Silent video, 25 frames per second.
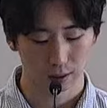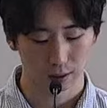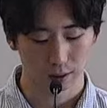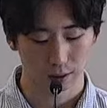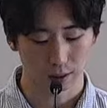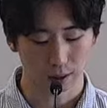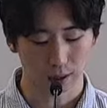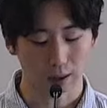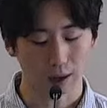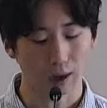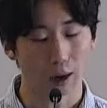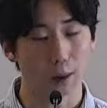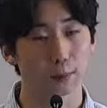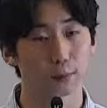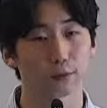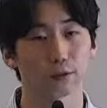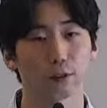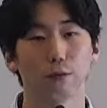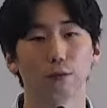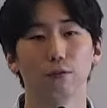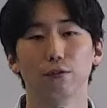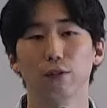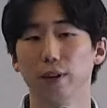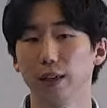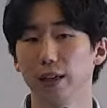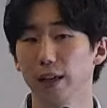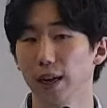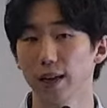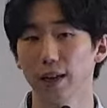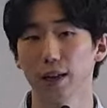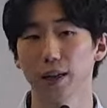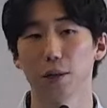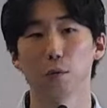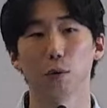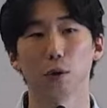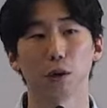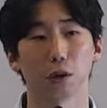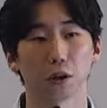comes from forgetting
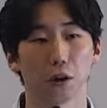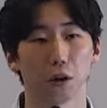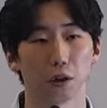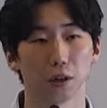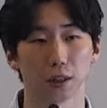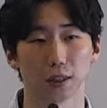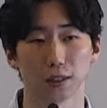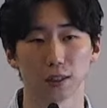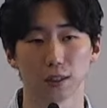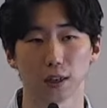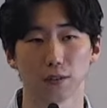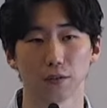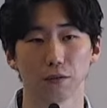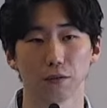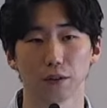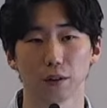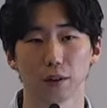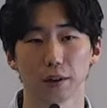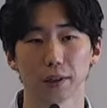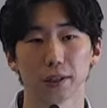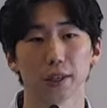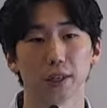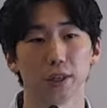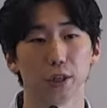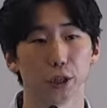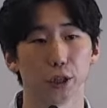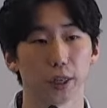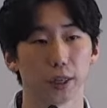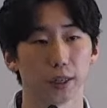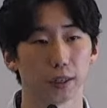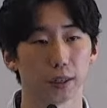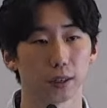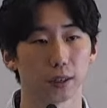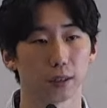what God has done for us in Jesus.